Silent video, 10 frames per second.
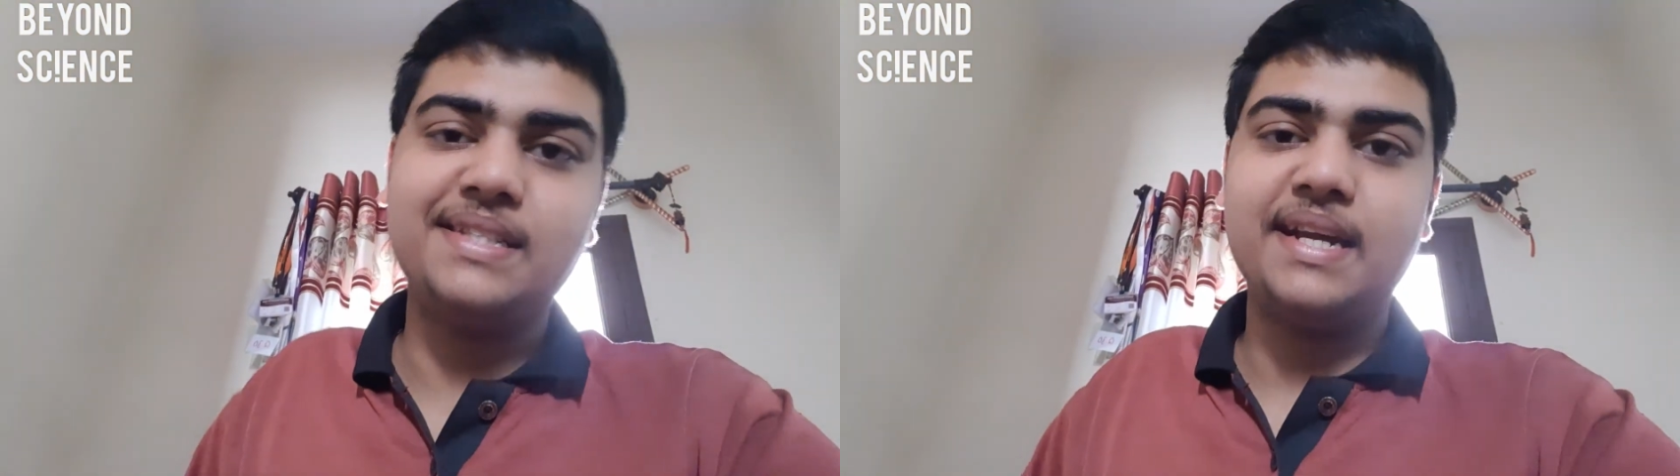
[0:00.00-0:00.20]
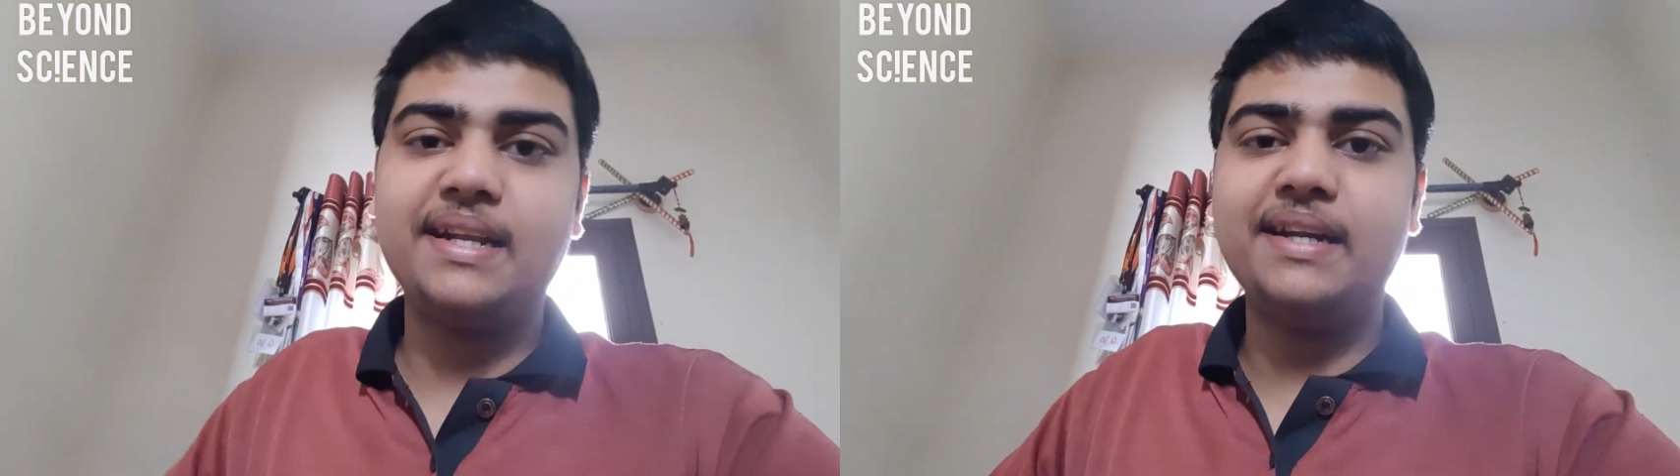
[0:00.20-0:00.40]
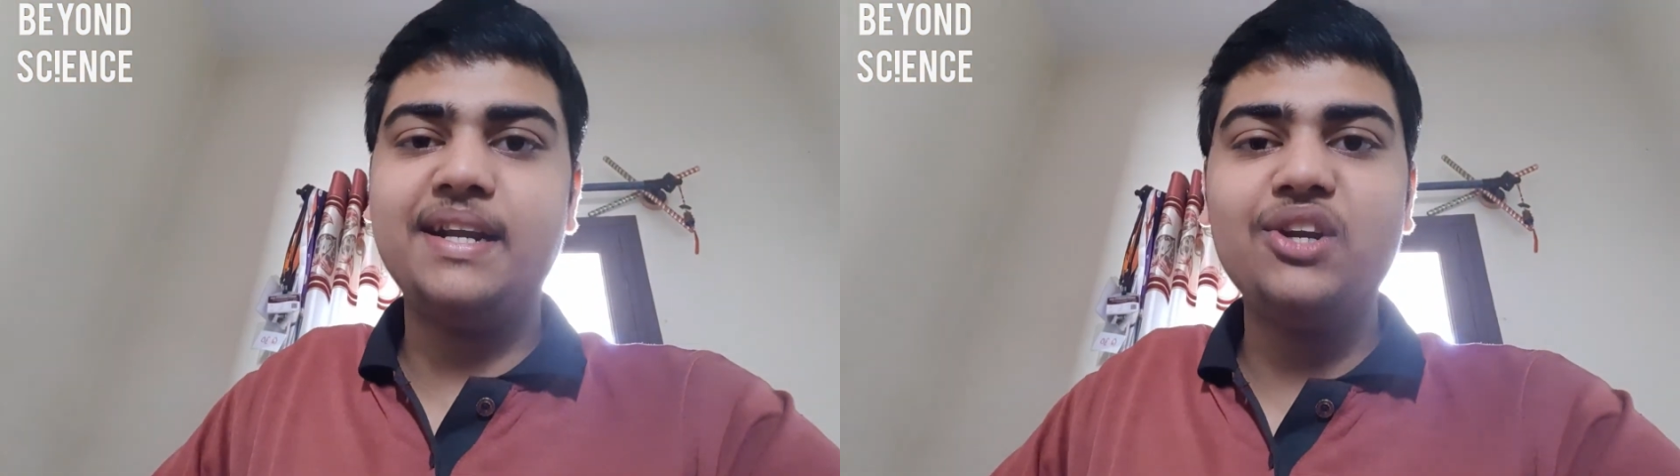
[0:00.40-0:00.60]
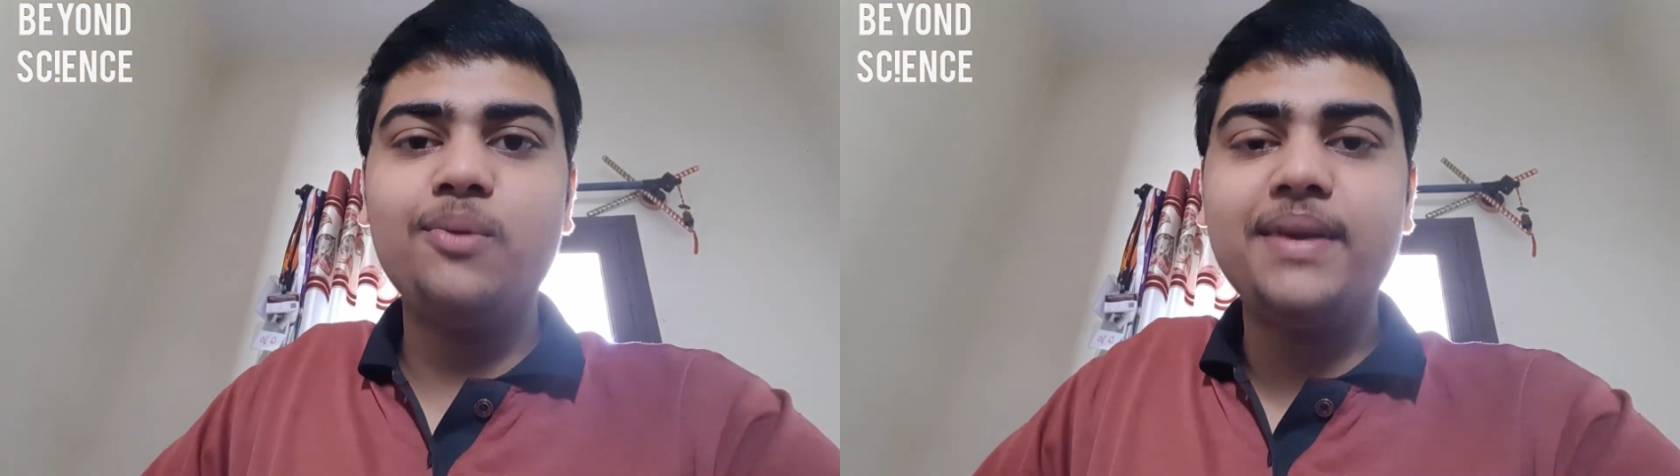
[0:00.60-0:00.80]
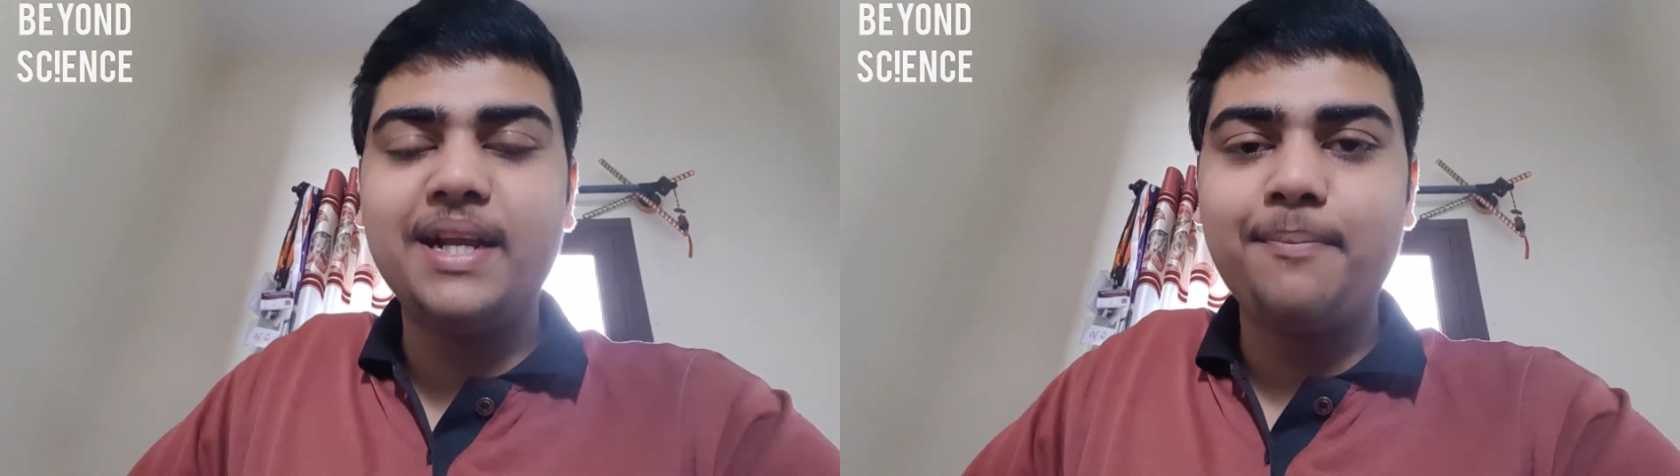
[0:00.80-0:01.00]
that are
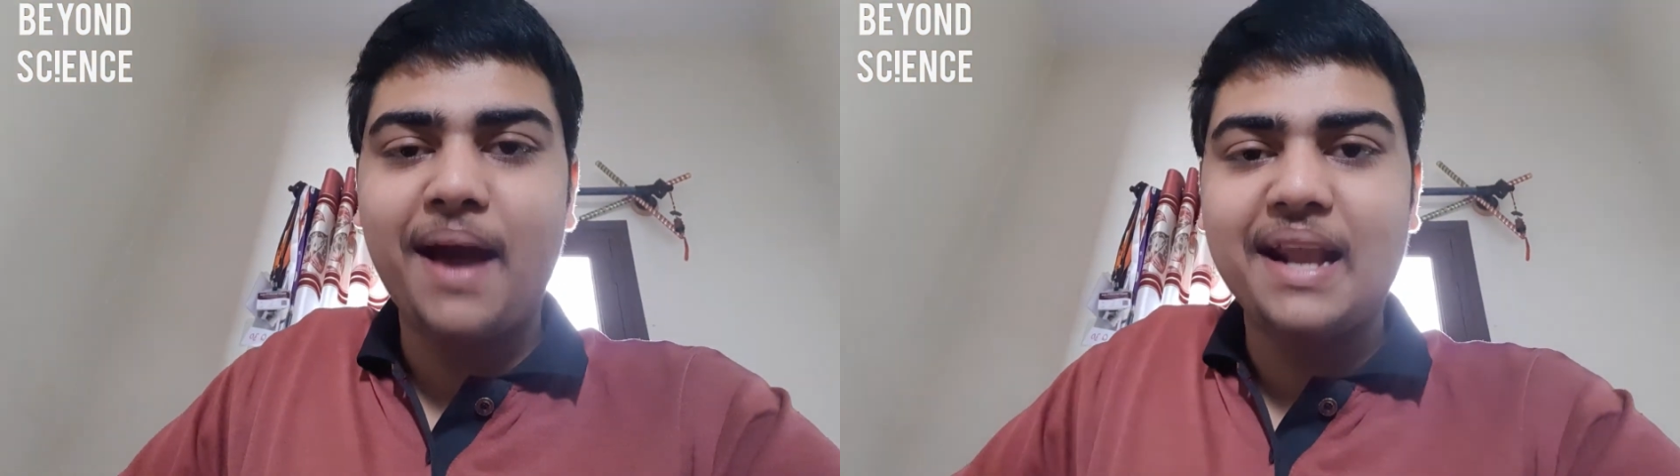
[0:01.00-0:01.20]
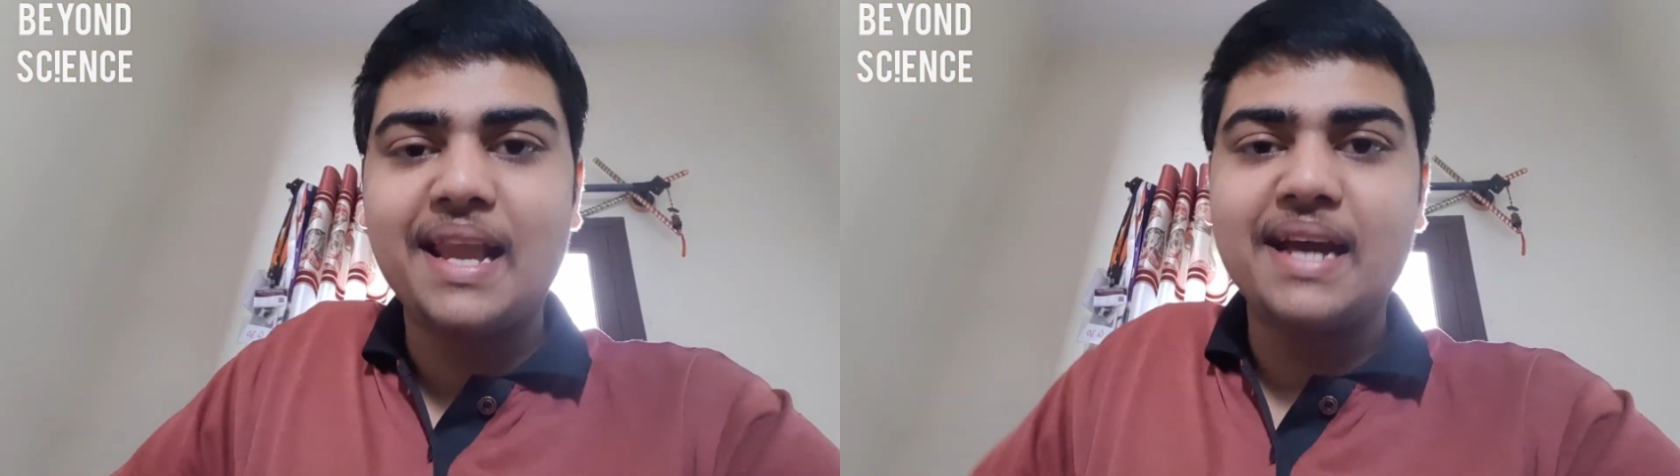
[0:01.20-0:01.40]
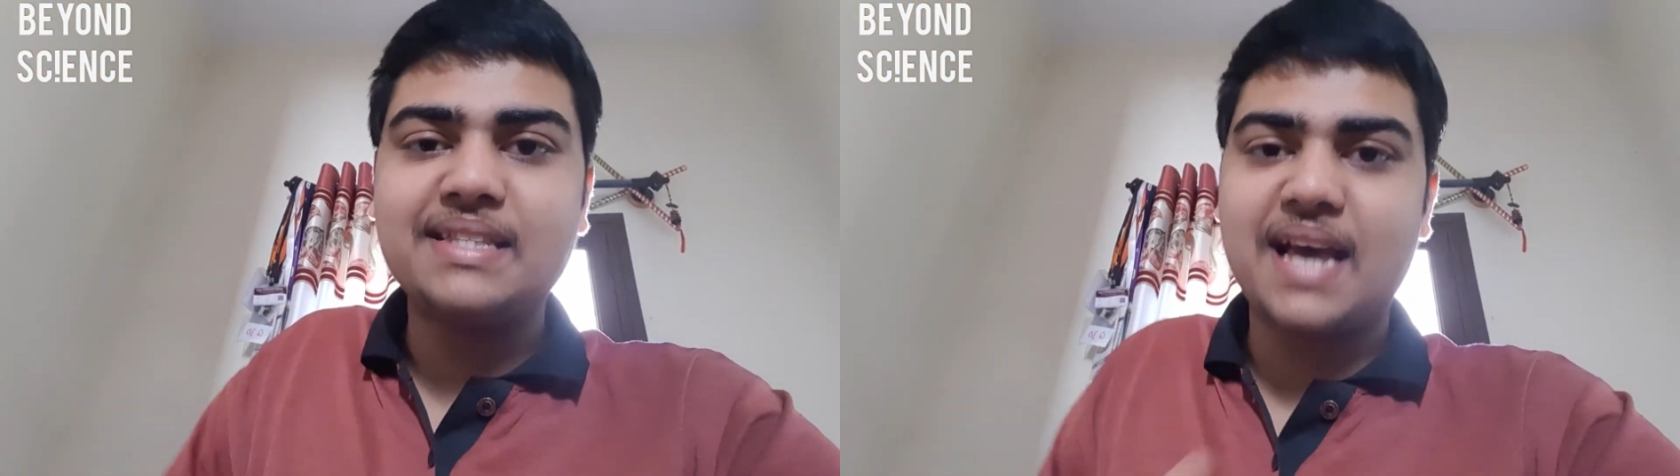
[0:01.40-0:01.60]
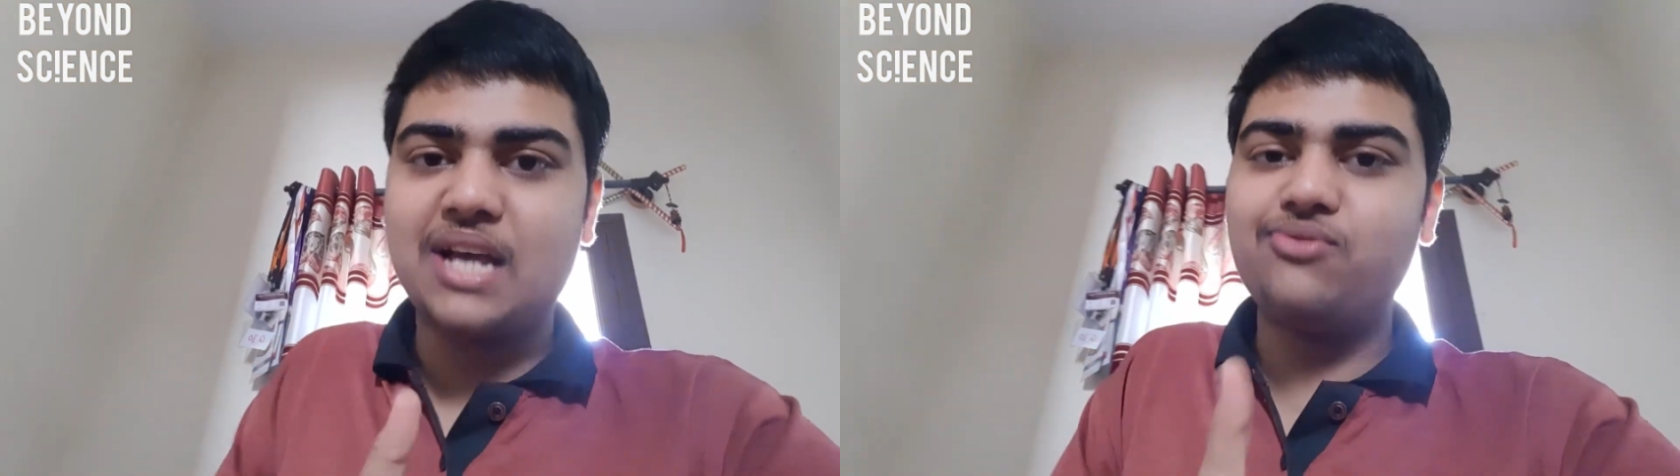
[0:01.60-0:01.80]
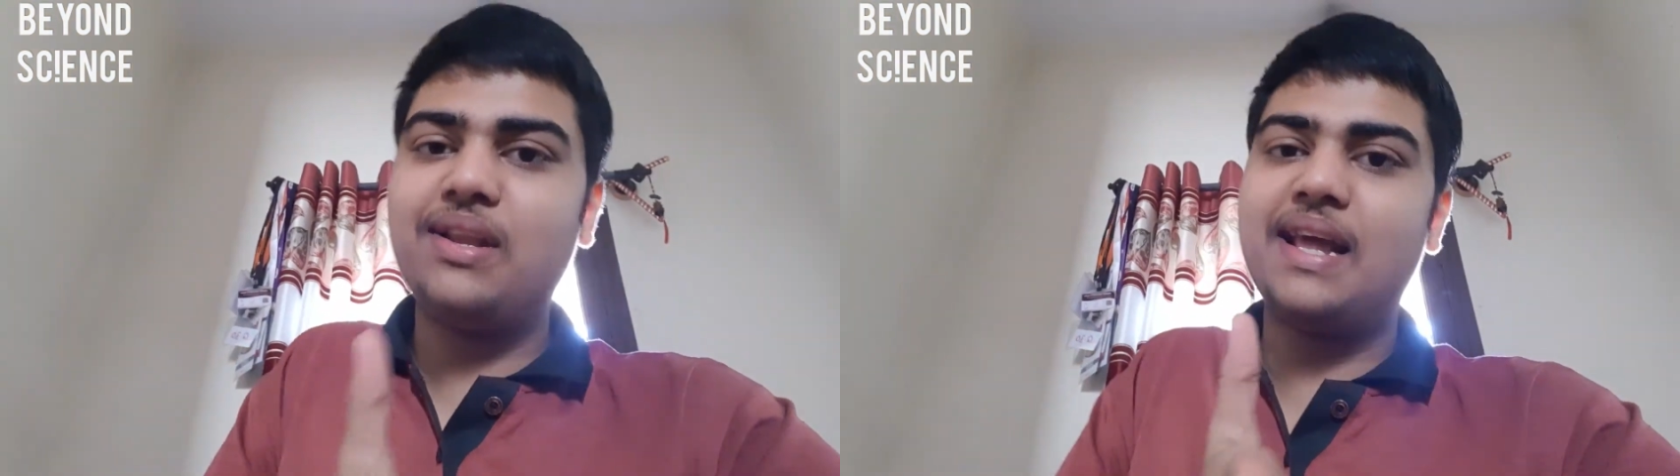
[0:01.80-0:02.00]
trigonometric parallax
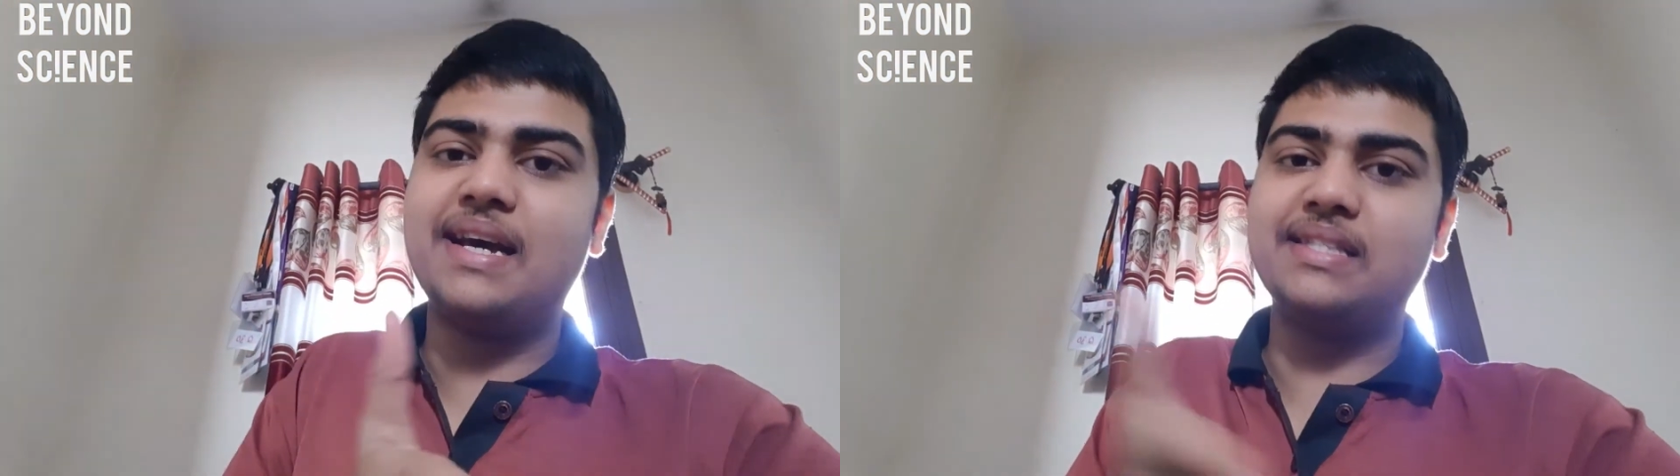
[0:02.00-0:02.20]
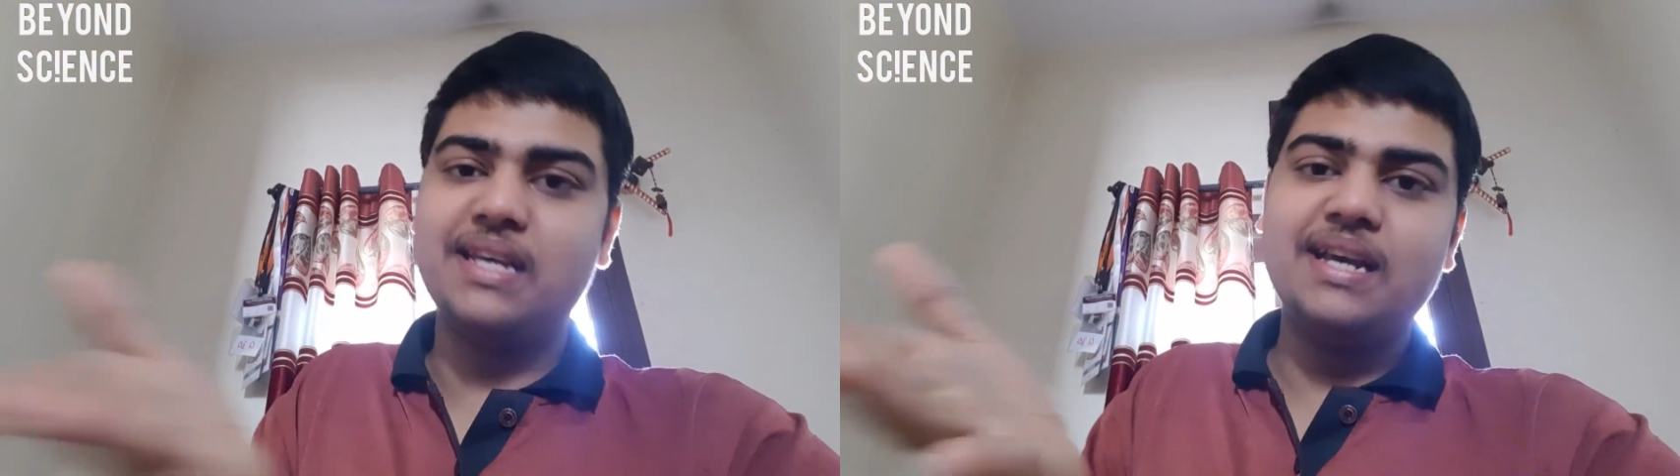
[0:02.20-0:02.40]
as well as